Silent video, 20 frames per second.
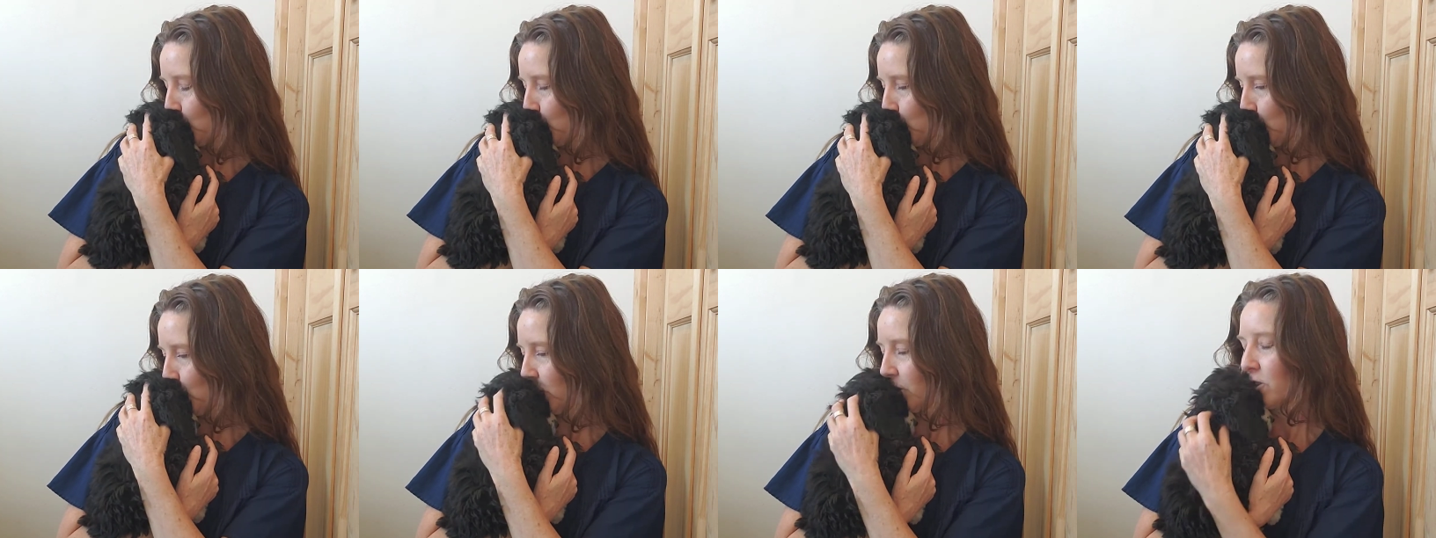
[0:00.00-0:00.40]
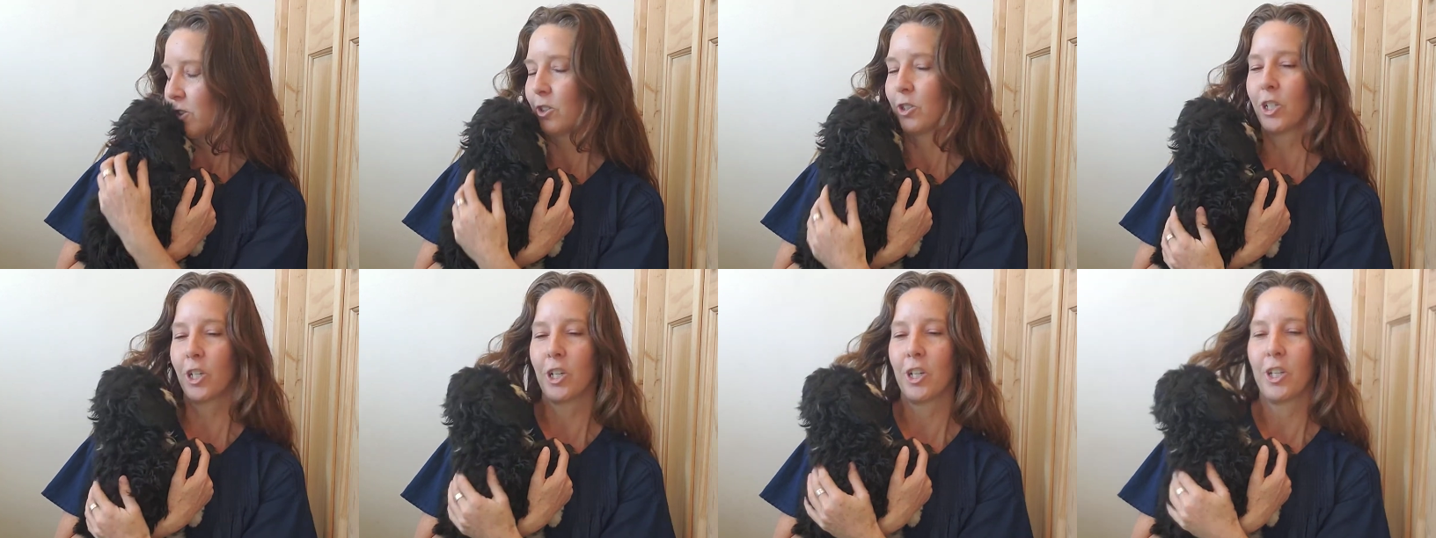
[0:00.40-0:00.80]

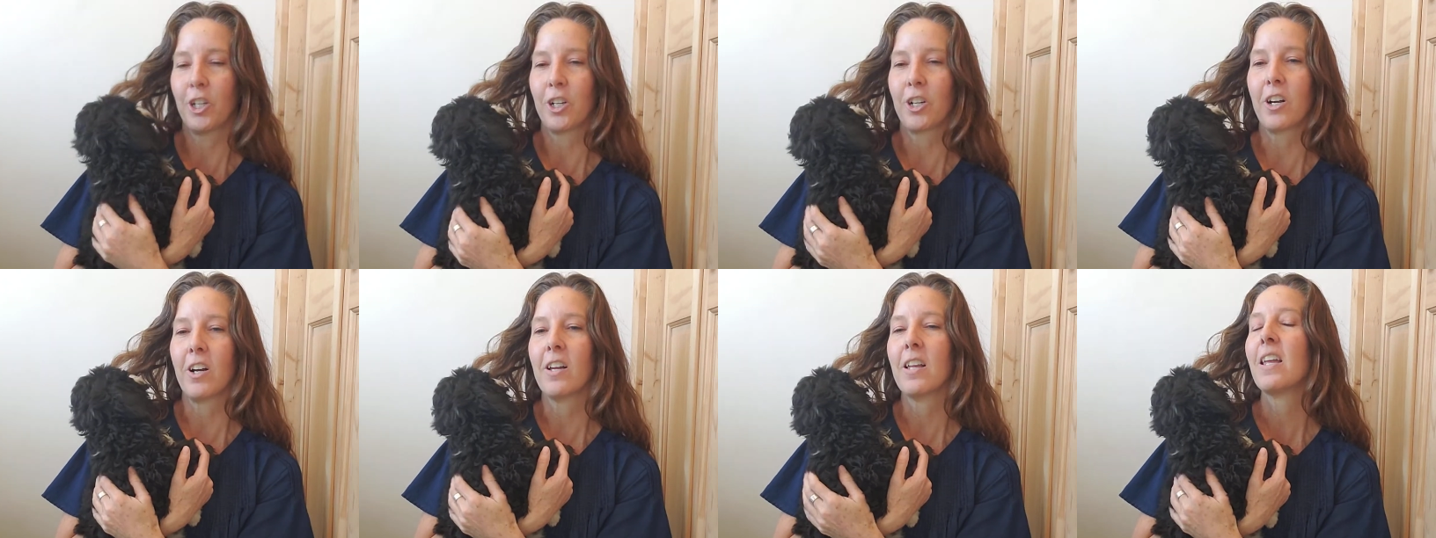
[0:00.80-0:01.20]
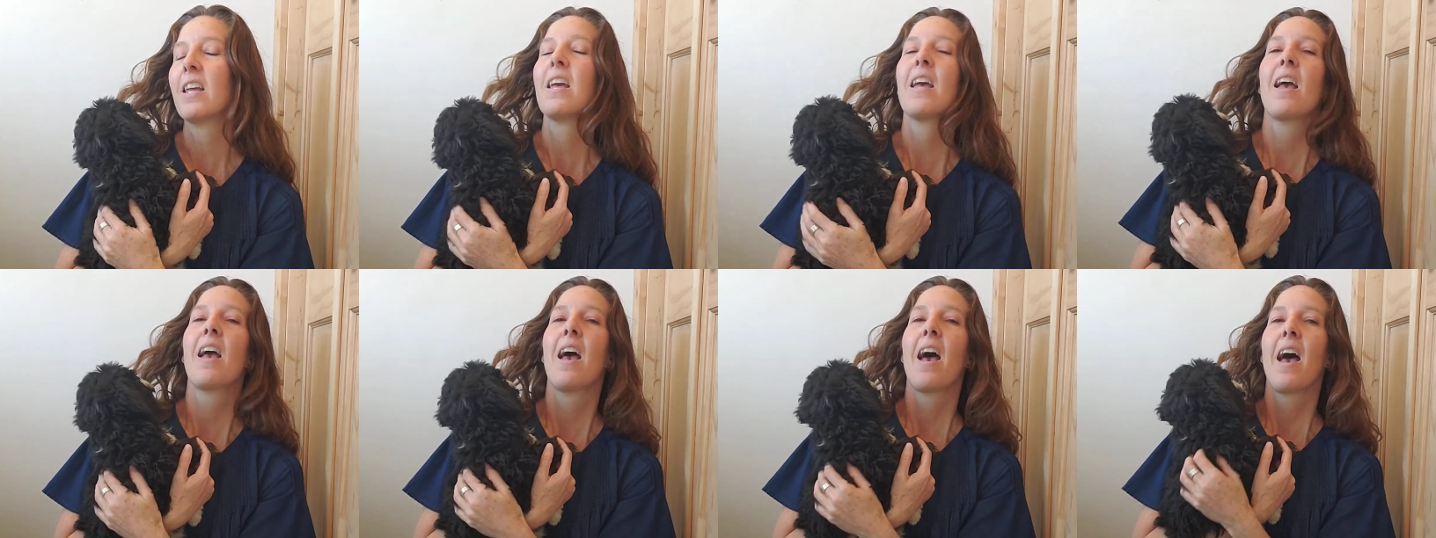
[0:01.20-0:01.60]
Good girl.
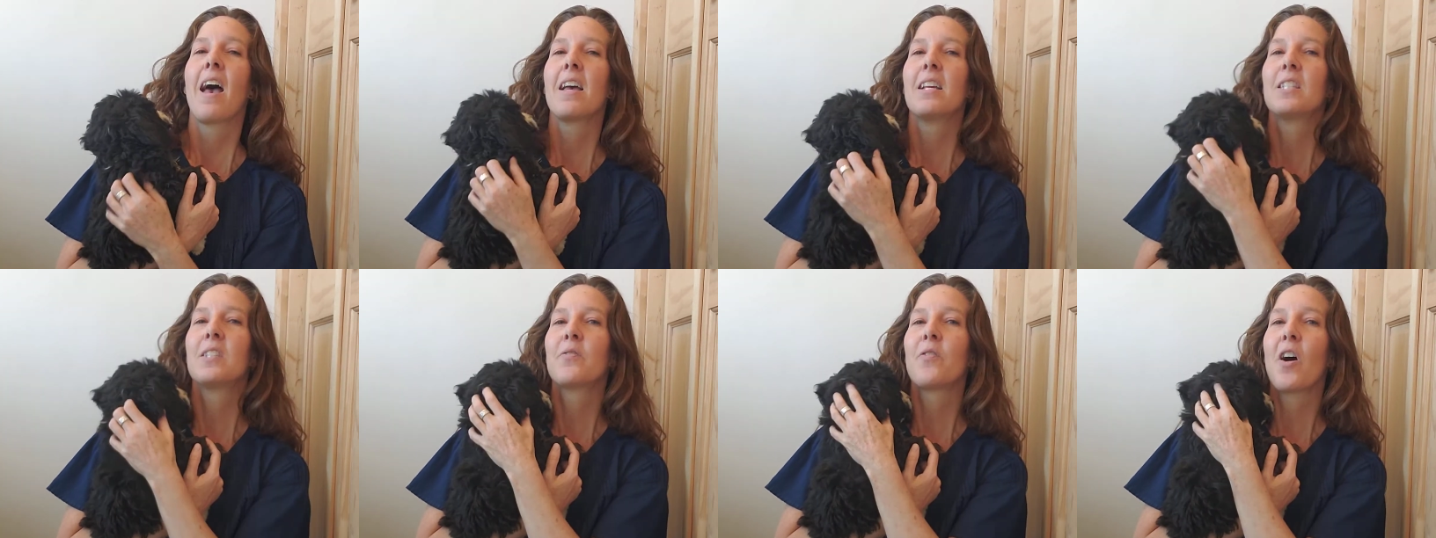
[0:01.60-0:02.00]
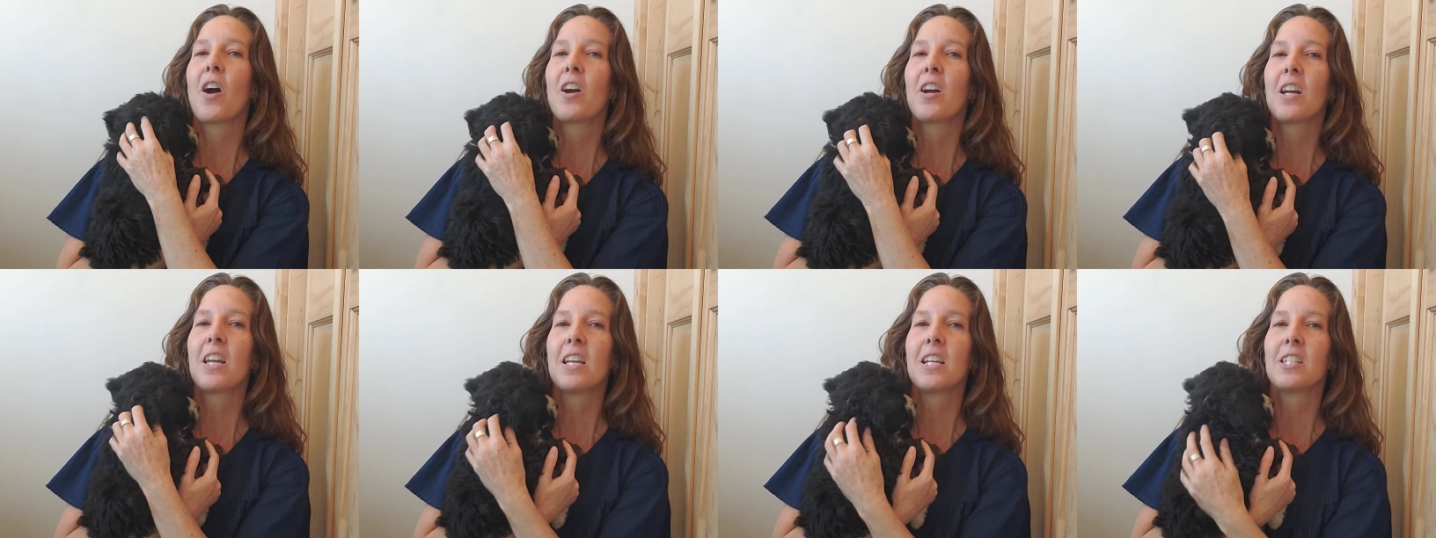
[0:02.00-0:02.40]
As
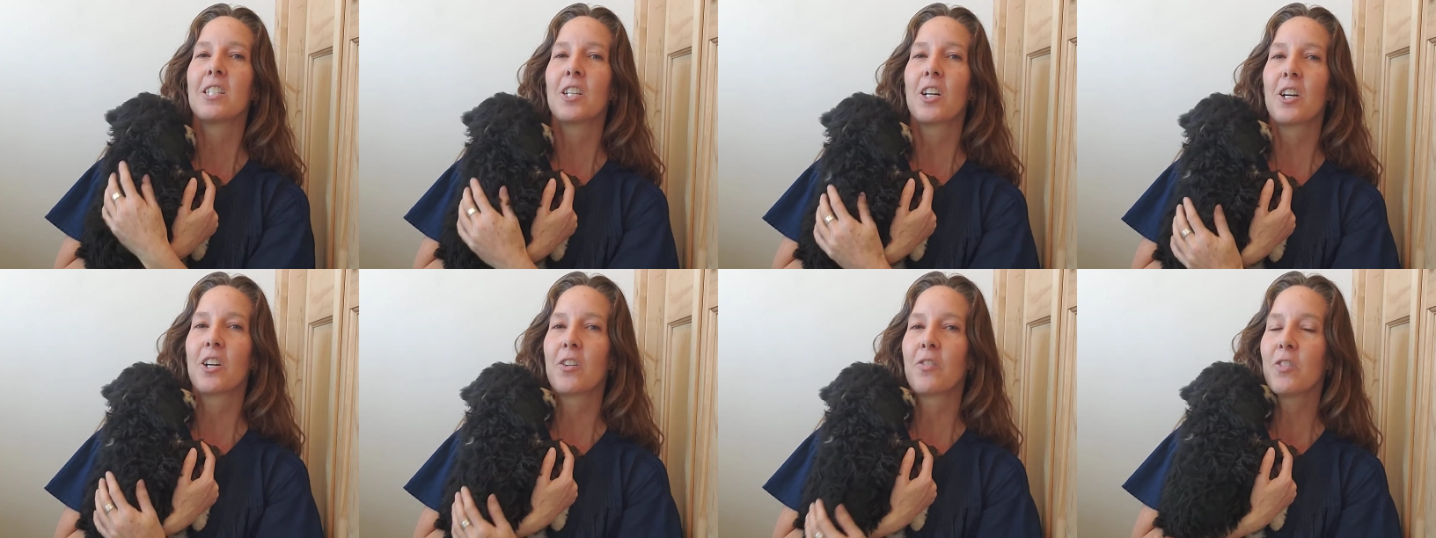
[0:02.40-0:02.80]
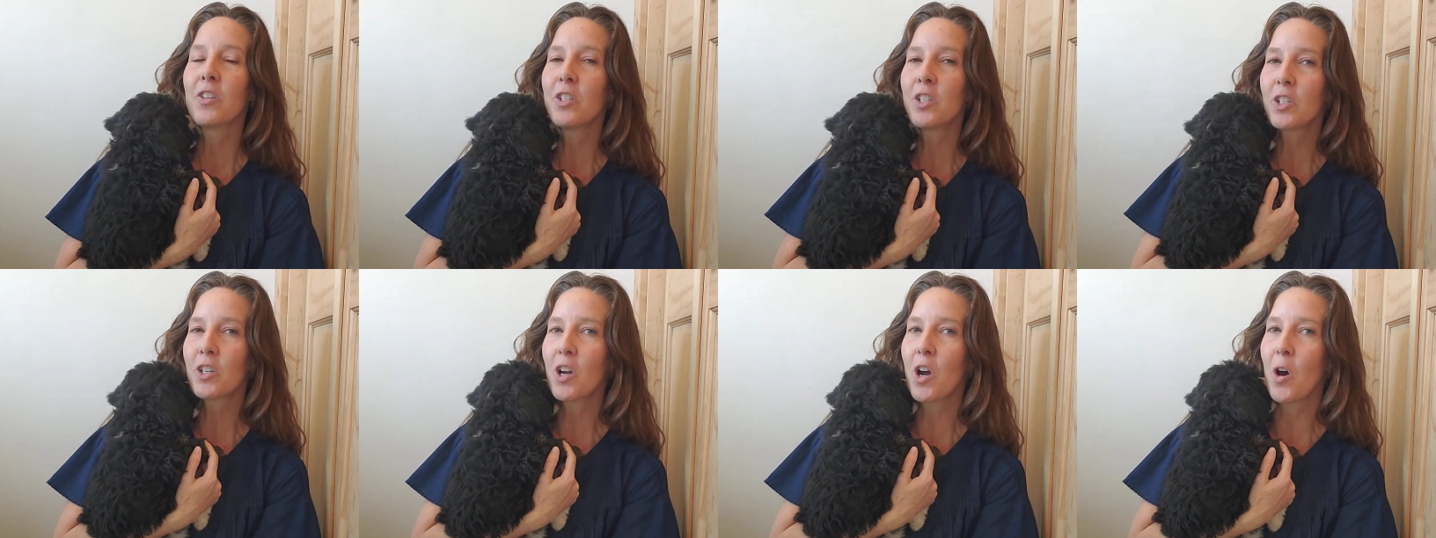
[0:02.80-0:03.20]
far as her
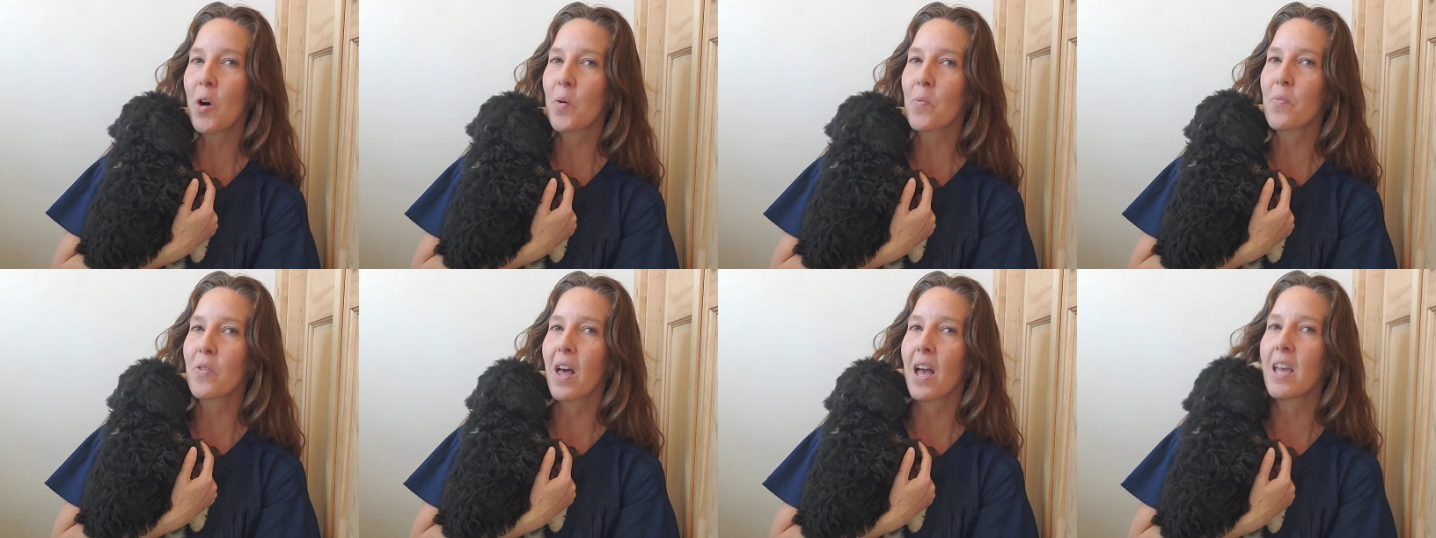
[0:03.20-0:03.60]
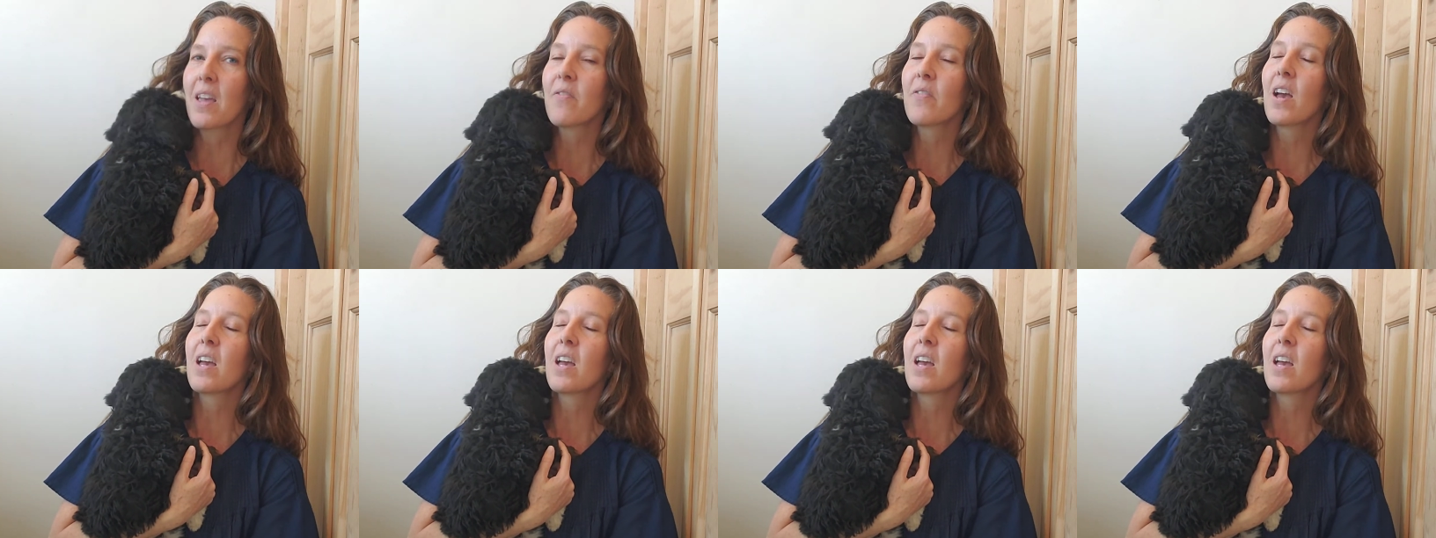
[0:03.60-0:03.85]
future home life,